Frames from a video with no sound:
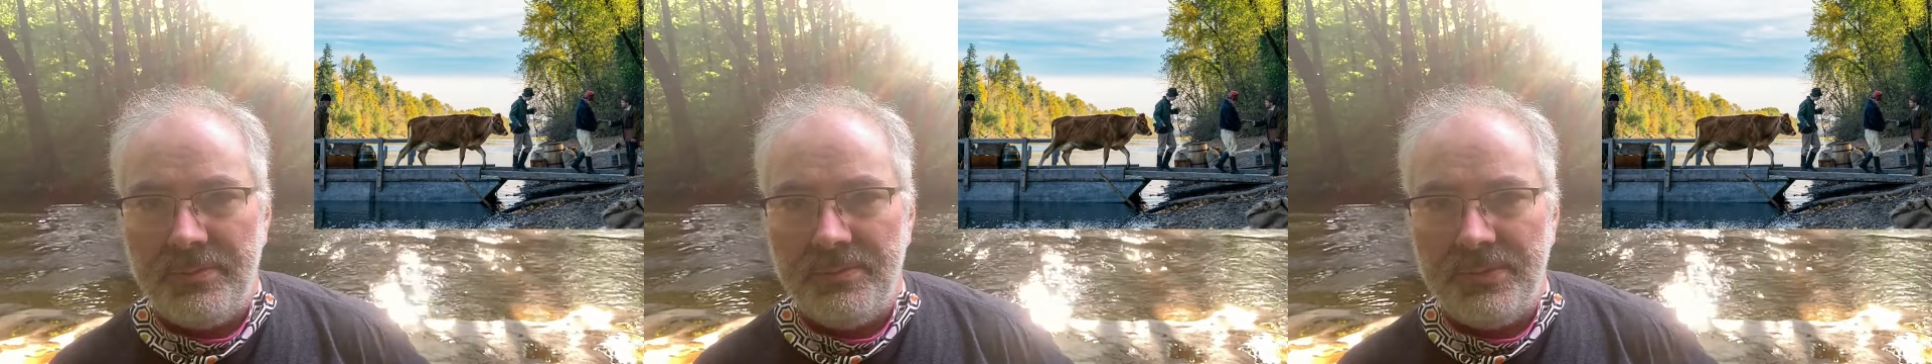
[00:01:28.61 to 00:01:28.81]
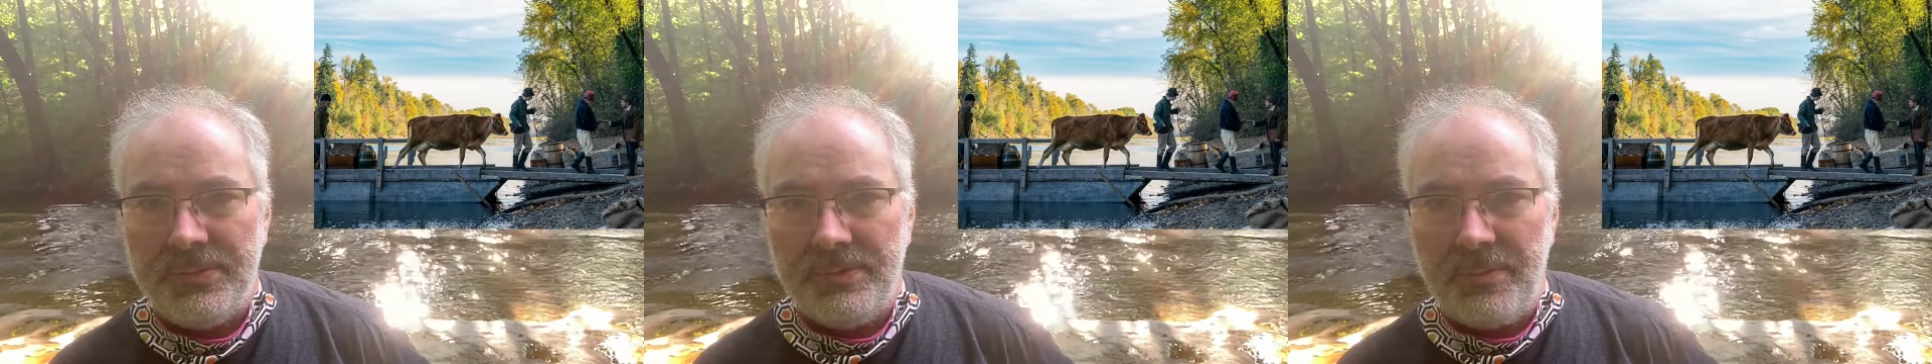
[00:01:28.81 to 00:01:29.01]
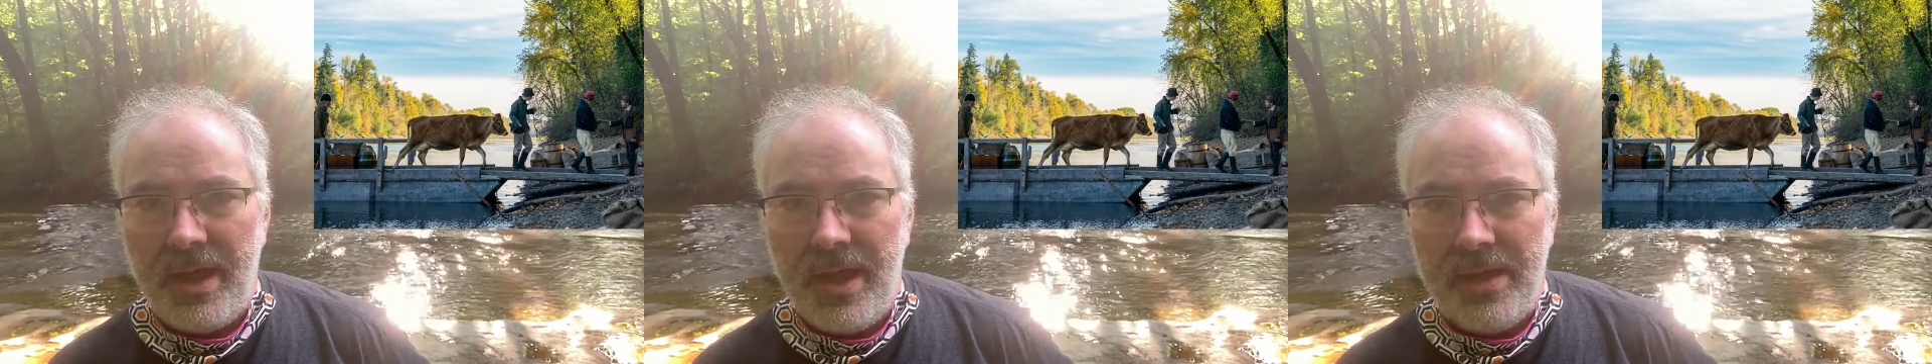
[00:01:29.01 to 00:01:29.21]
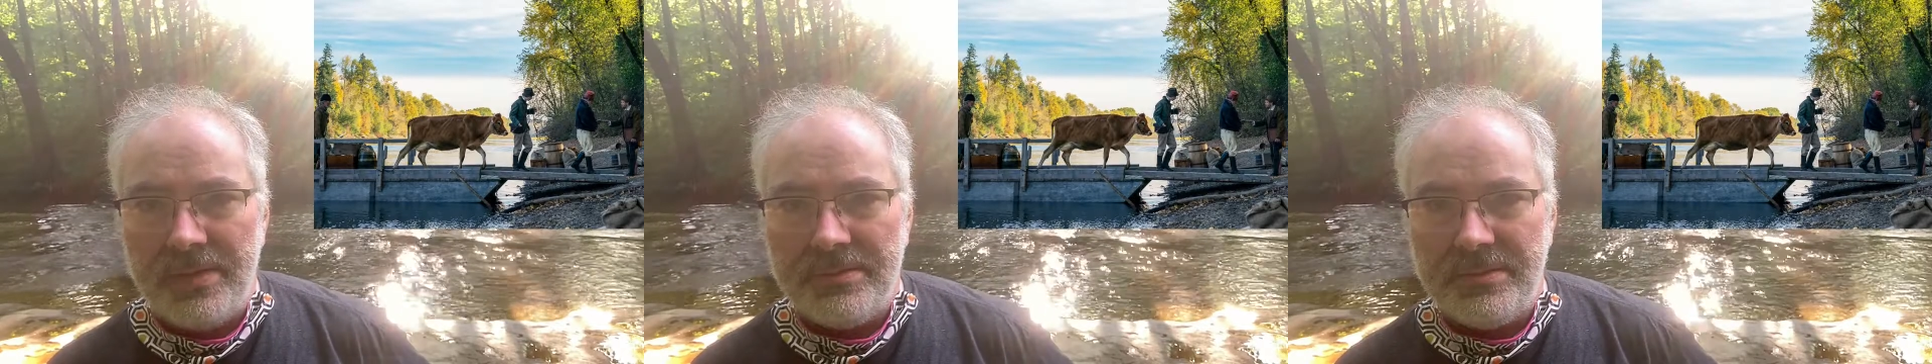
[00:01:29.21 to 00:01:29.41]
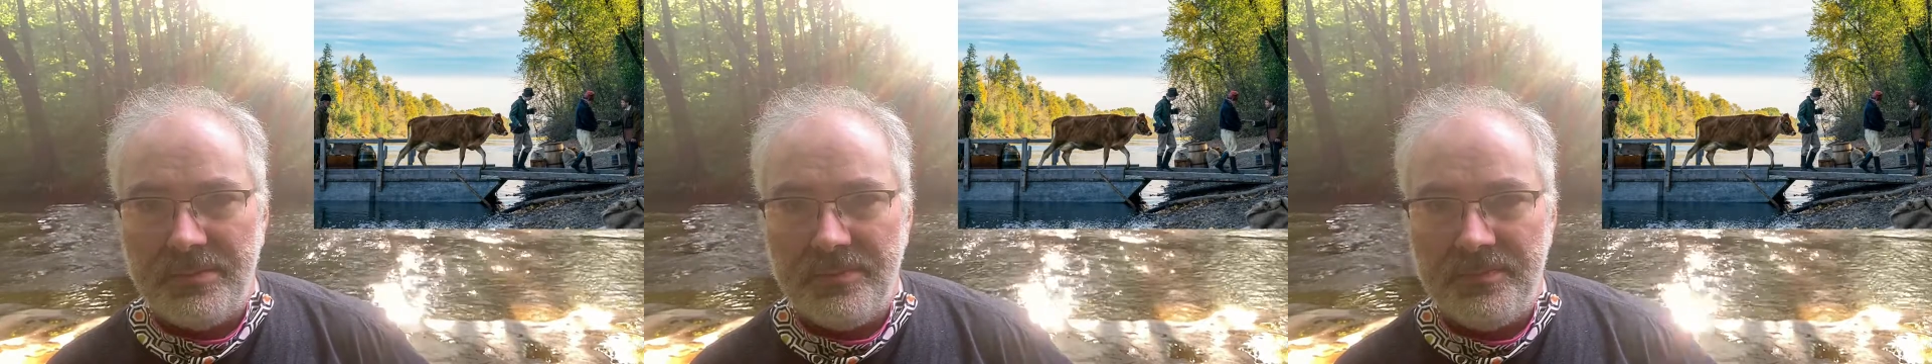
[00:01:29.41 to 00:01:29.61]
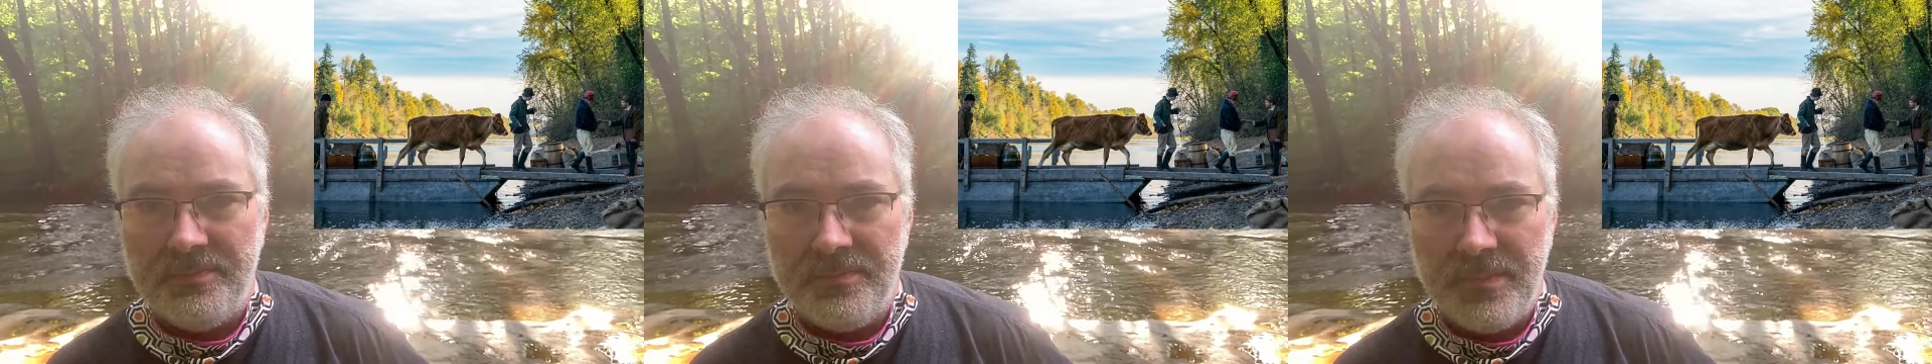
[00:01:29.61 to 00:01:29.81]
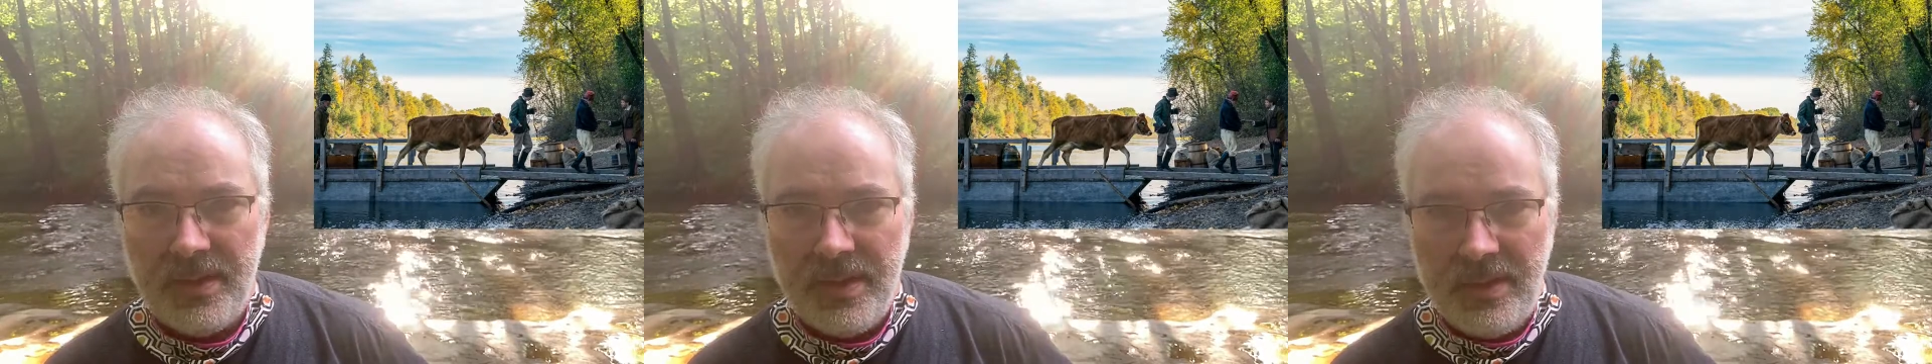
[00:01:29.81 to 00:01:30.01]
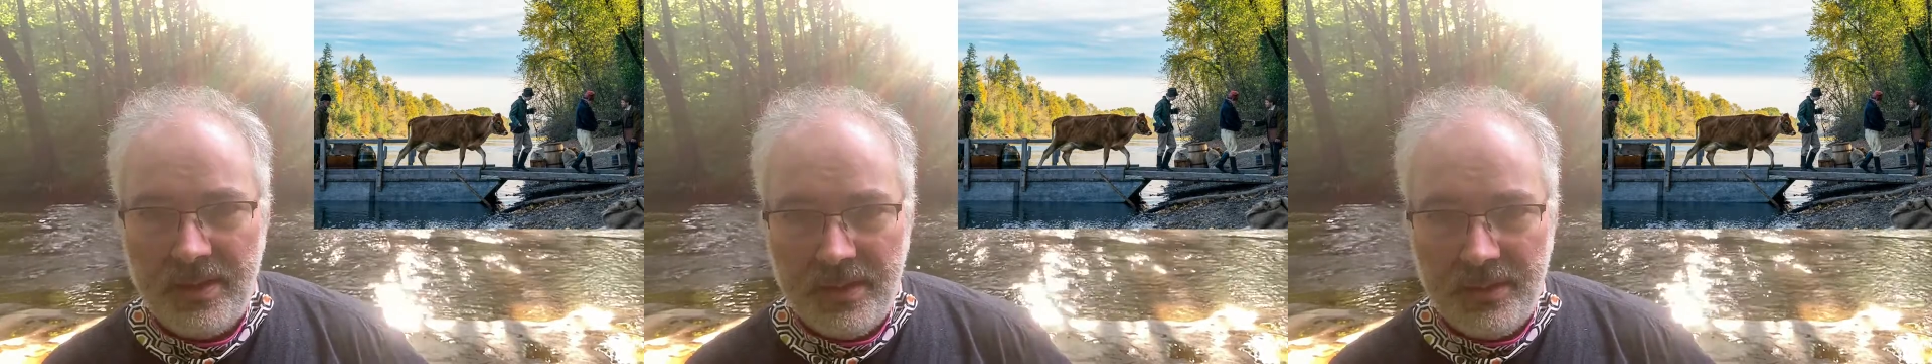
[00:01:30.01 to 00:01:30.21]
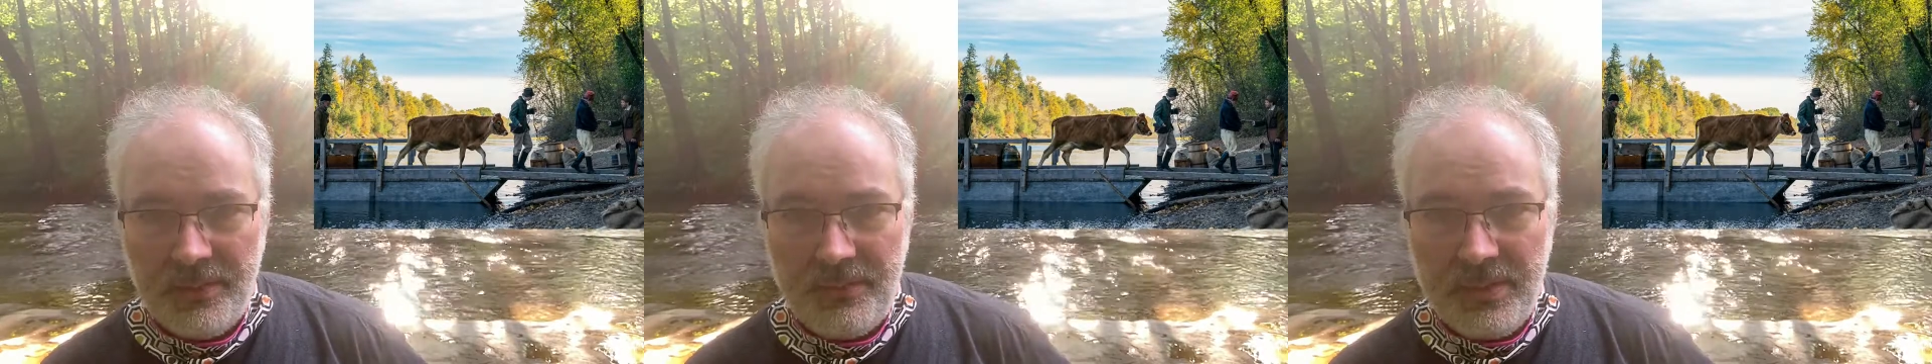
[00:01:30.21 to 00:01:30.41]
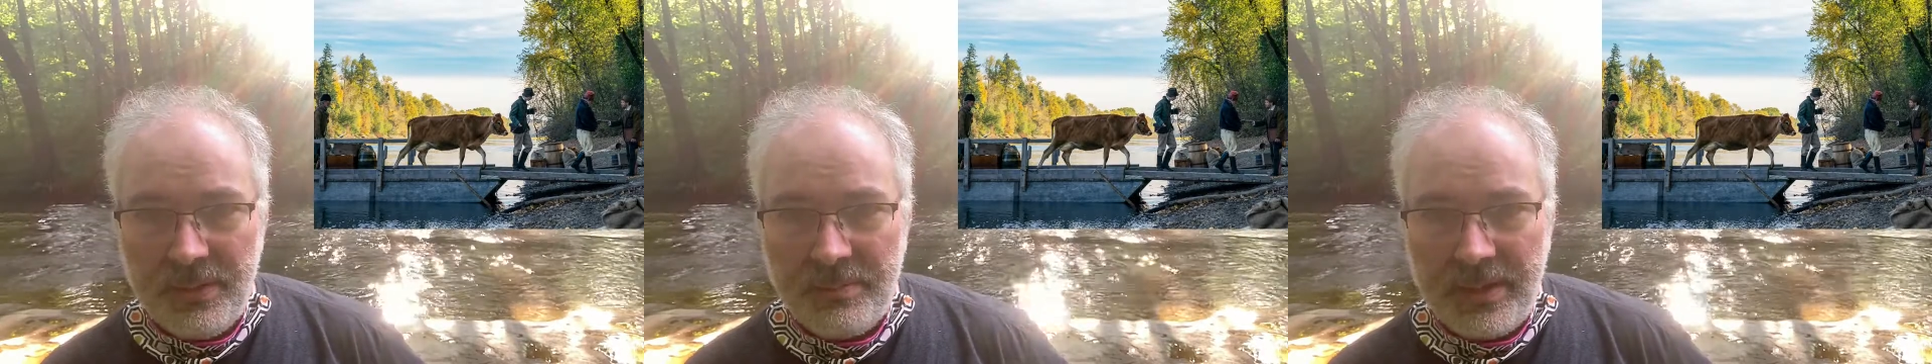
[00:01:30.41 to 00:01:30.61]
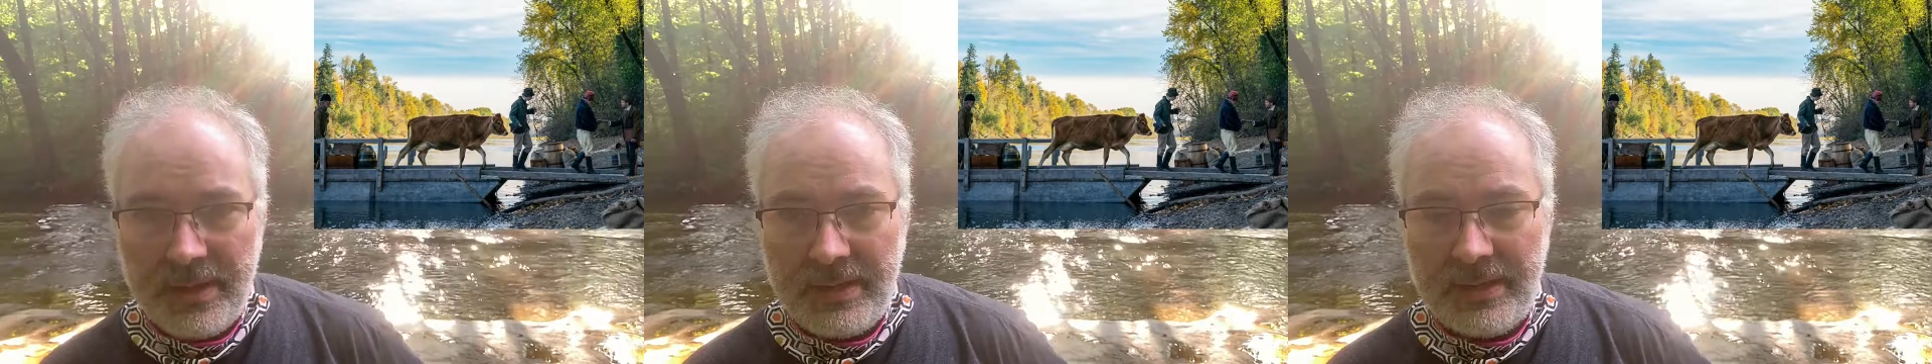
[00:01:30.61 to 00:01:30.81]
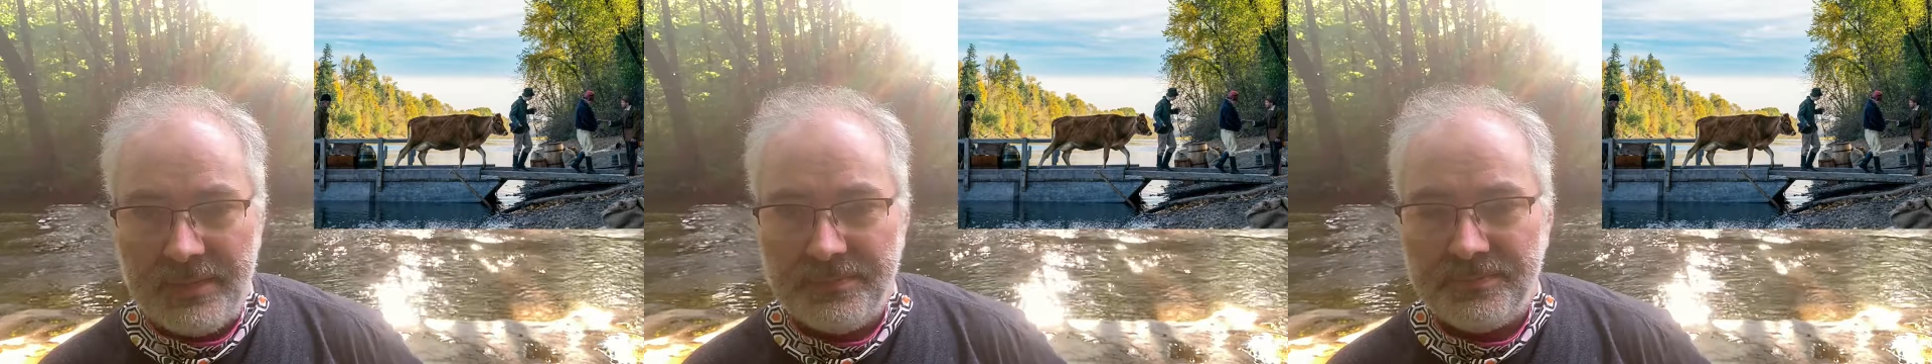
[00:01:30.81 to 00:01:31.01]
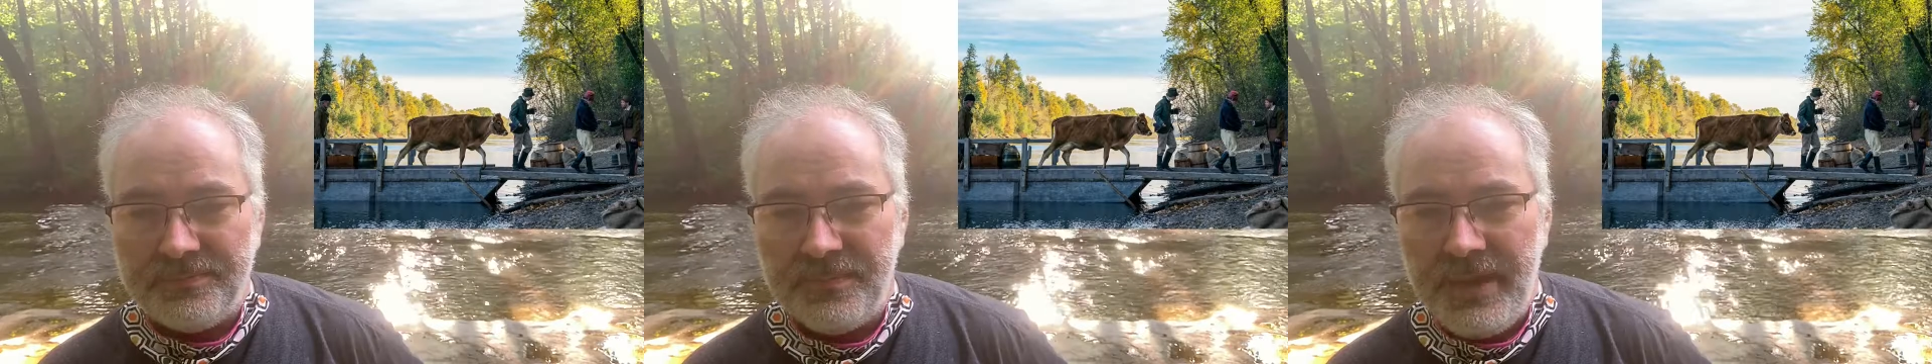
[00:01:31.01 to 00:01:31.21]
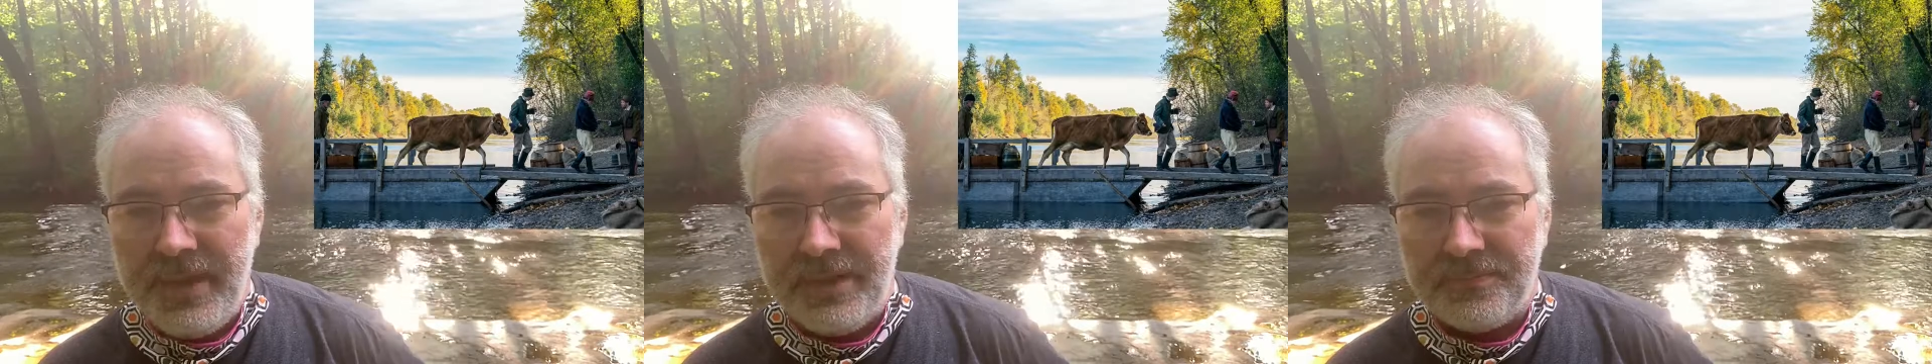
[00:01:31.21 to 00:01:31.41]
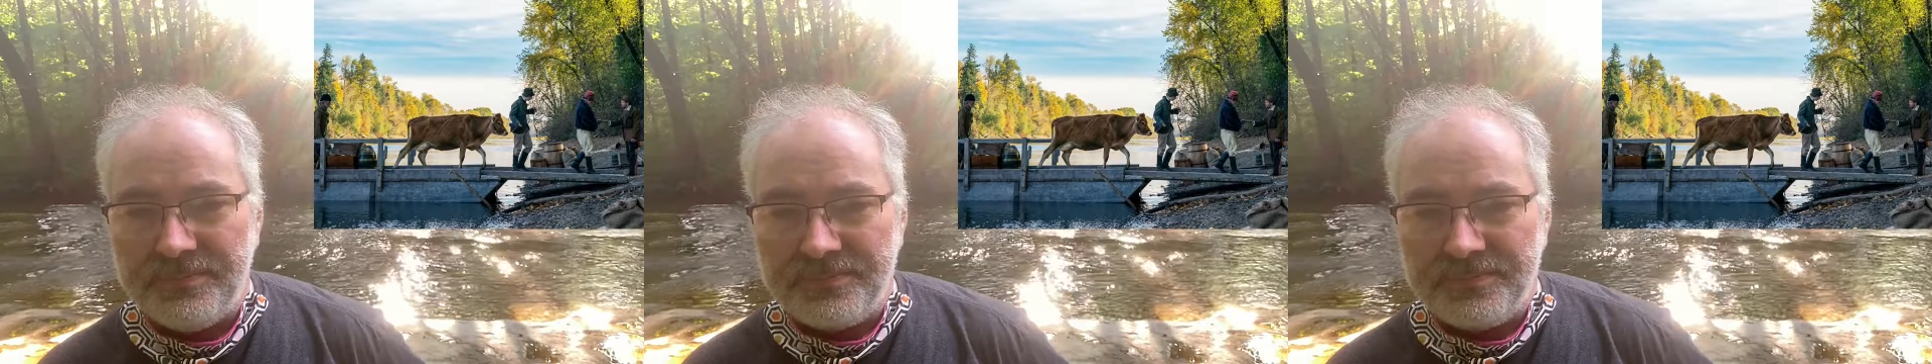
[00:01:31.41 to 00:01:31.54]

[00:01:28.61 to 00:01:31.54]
some awesome filmmaking. Now,